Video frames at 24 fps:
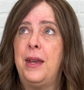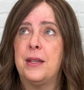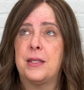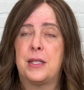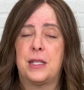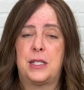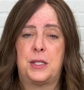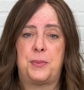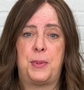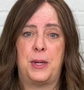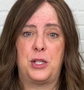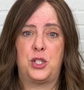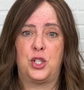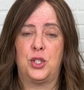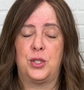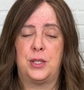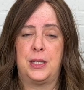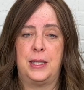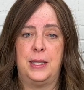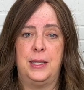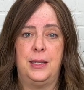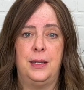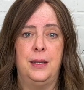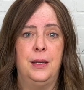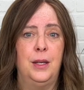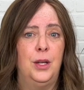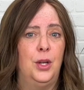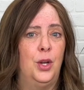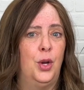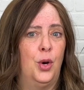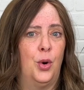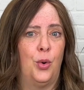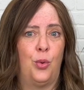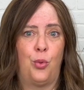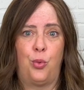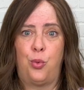a specialty
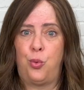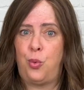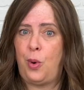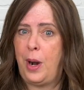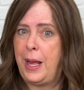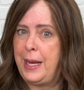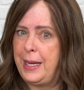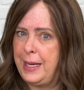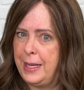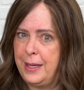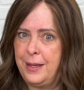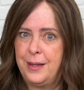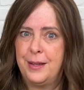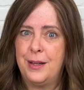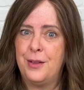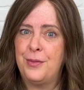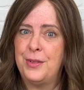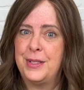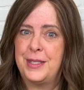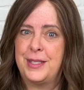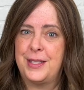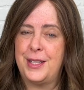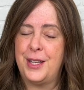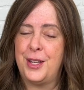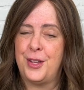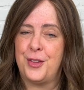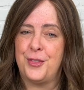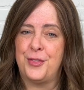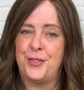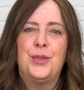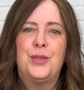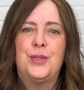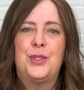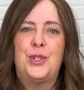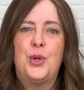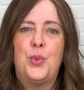right in and of
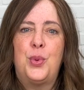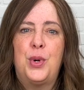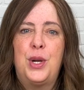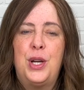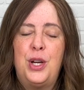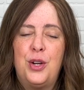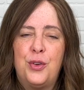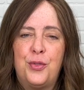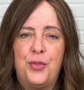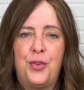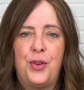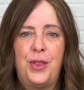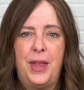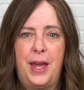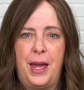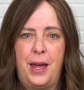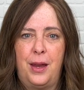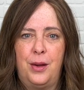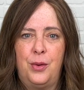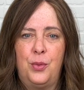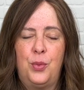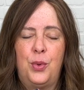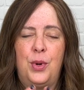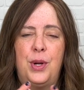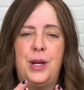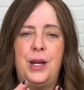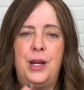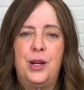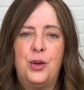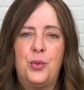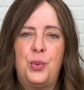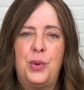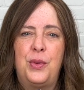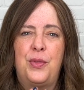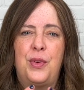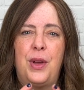itself. So we're here for that. We're
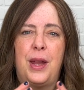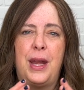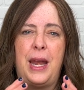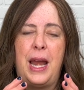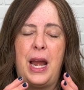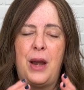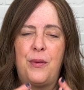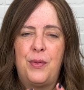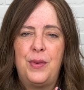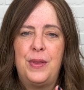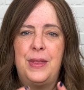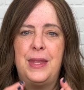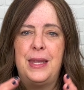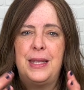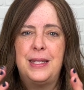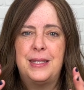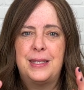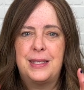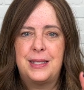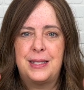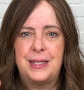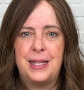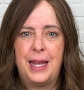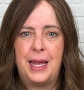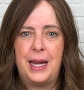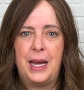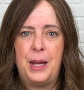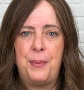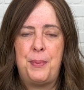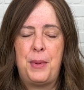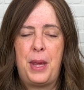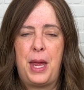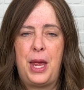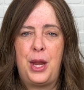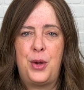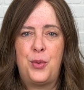here. We've got everything set
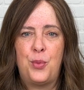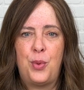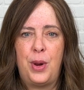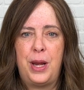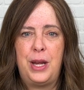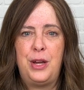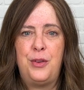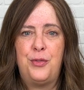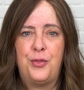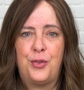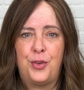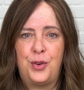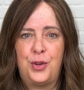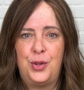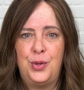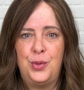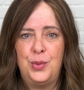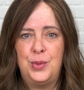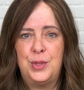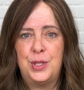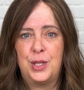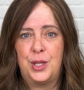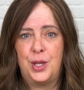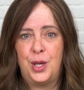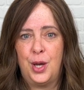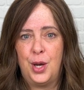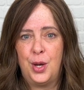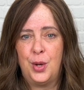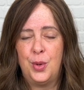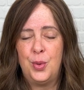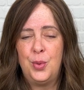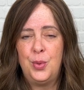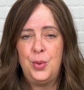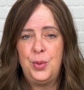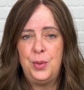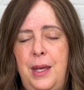up and ready for you to
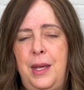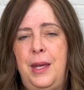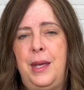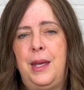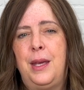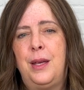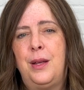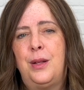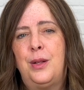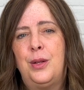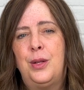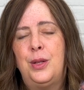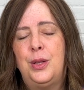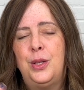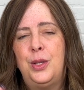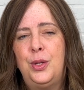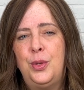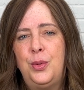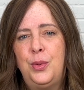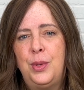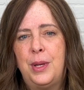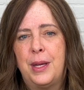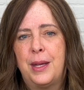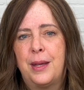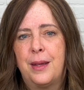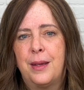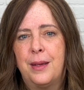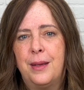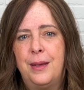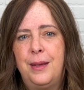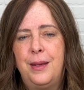go, including